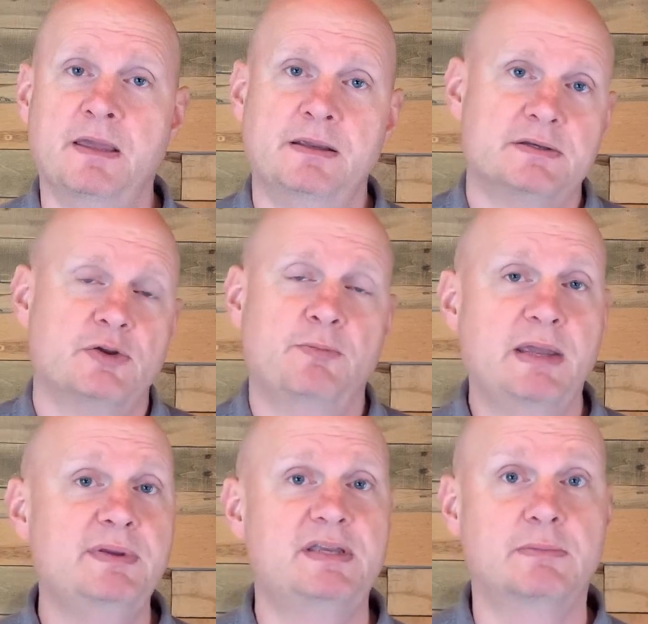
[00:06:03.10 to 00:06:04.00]
So
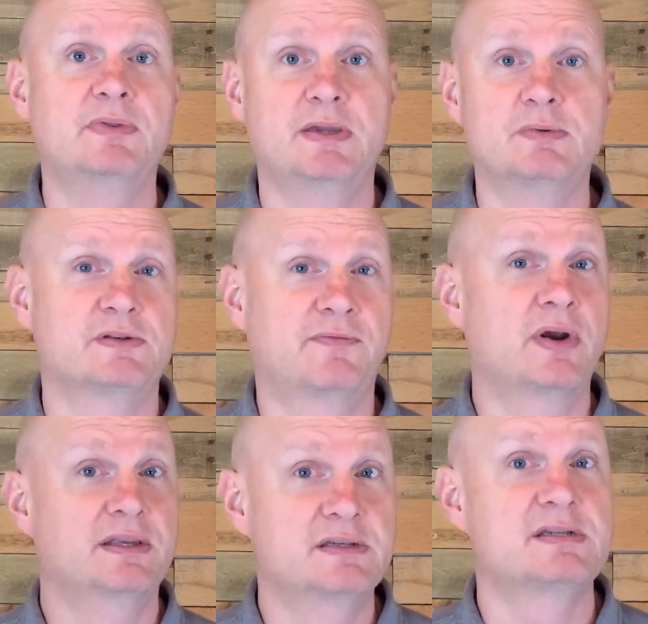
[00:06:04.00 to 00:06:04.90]
maybe Timothy was
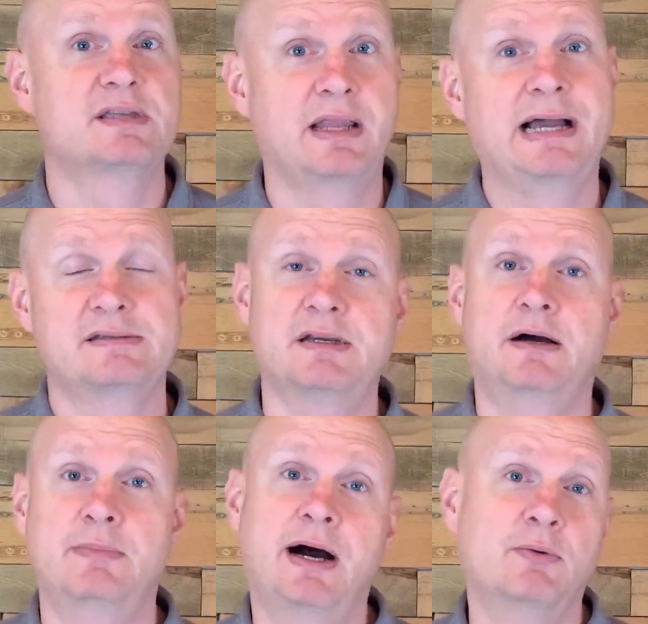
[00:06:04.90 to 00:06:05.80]
afraid, this is the last
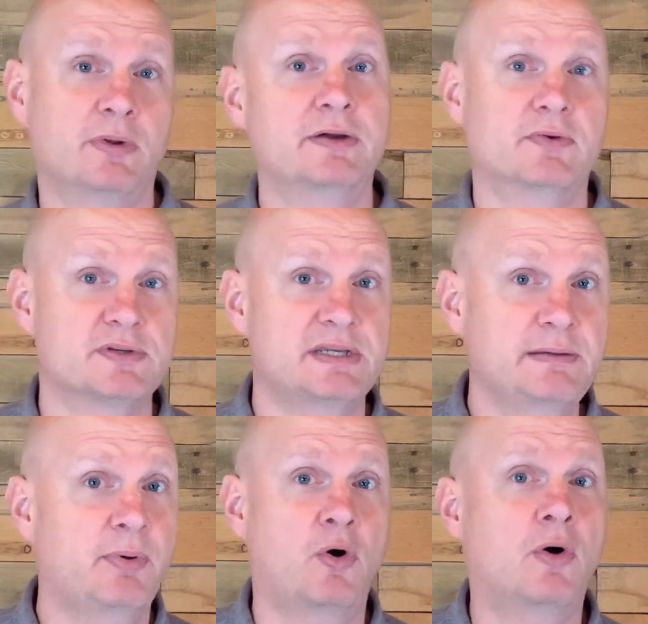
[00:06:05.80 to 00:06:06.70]
time I will ever see
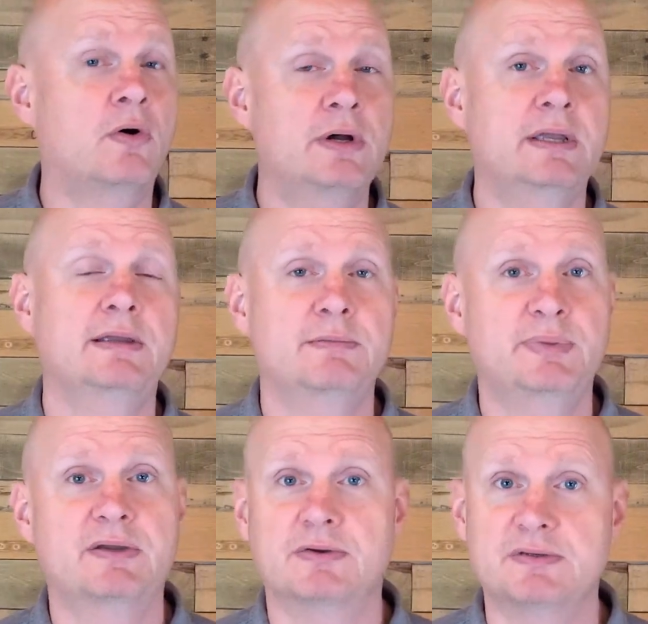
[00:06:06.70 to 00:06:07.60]
Paul,
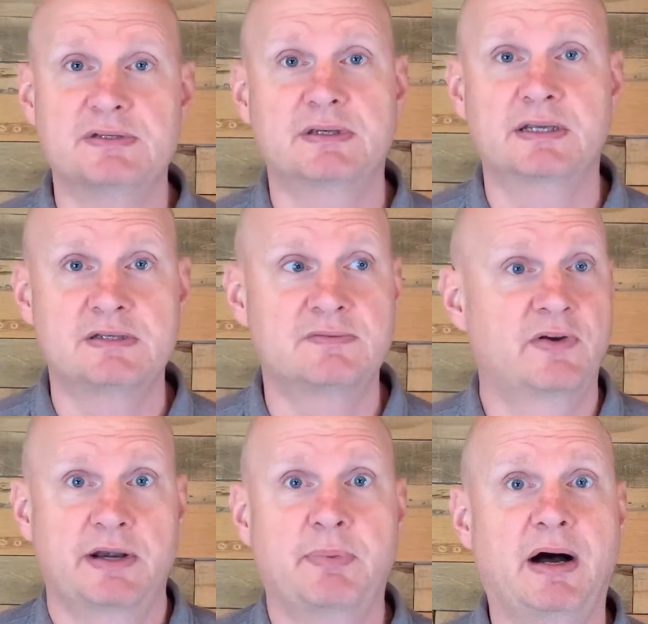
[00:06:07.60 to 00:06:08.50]
because it's
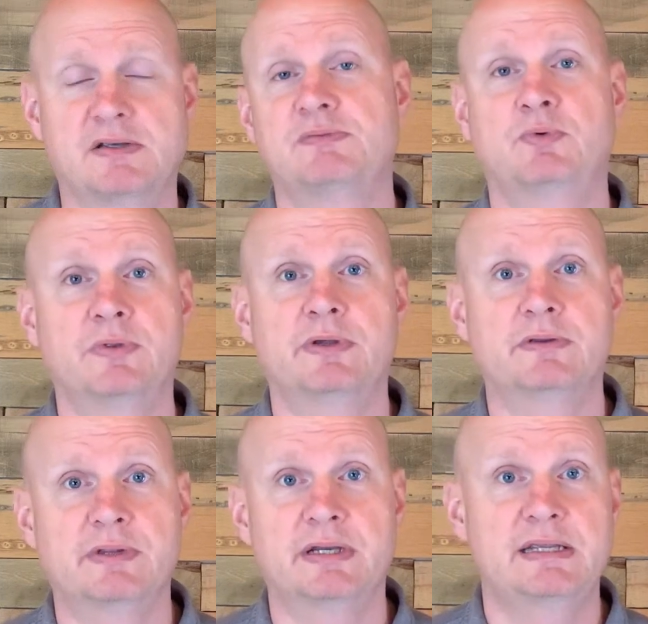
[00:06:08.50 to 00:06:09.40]
very possible
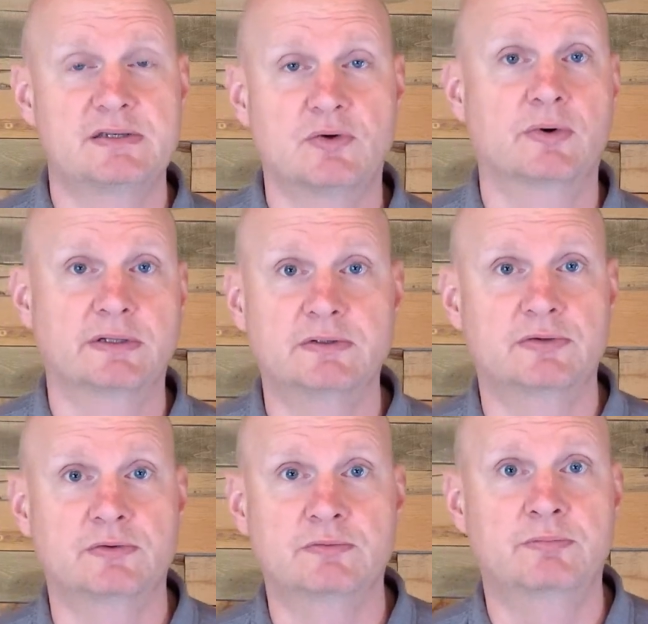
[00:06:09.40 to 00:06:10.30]
that he's going
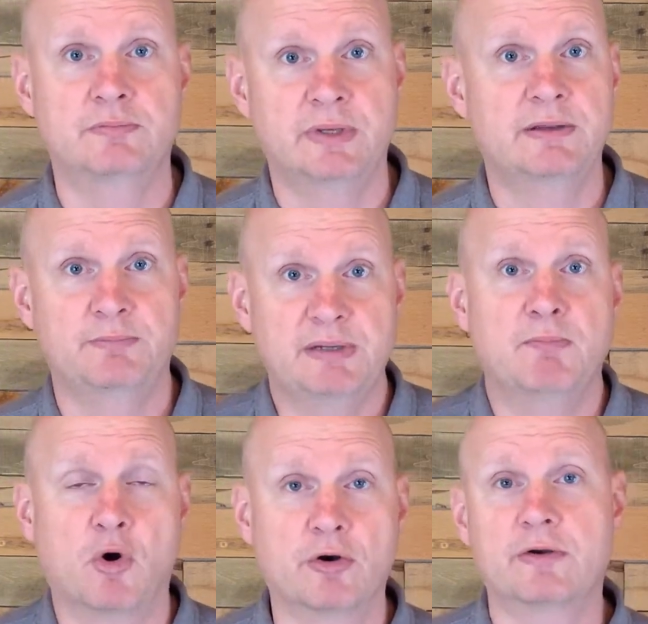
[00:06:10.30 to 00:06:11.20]
to be
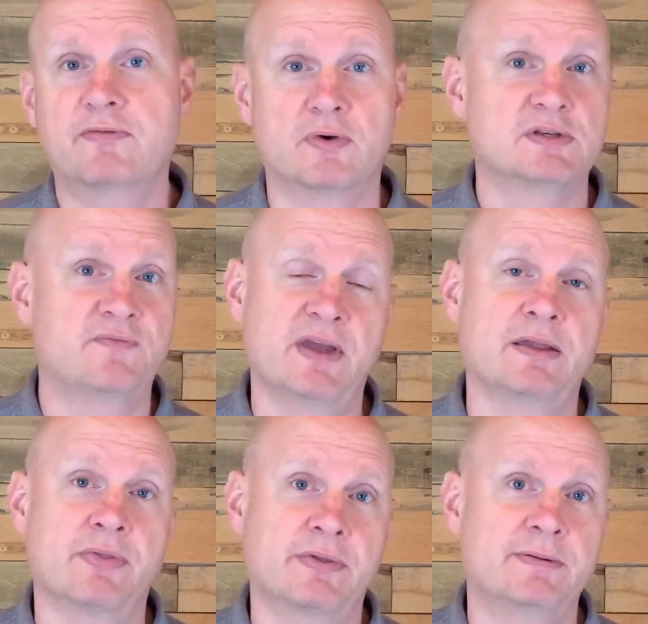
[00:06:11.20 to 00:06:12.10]
martyred for his
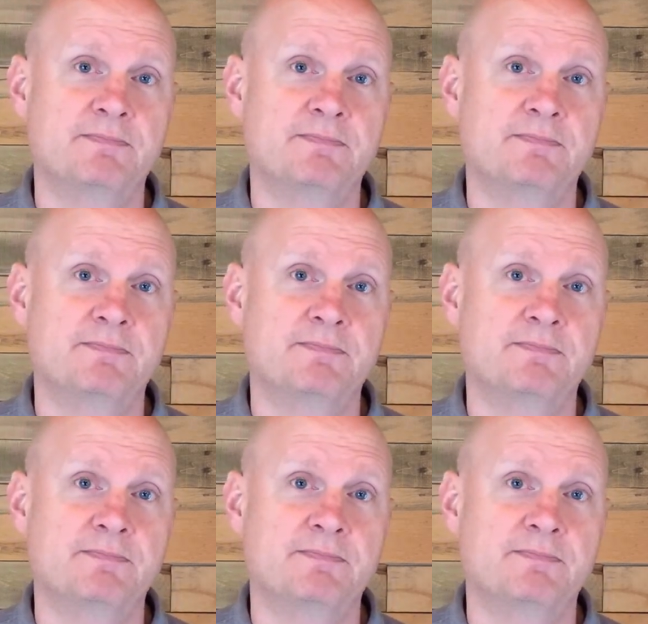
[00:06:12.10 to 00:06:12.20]
faith.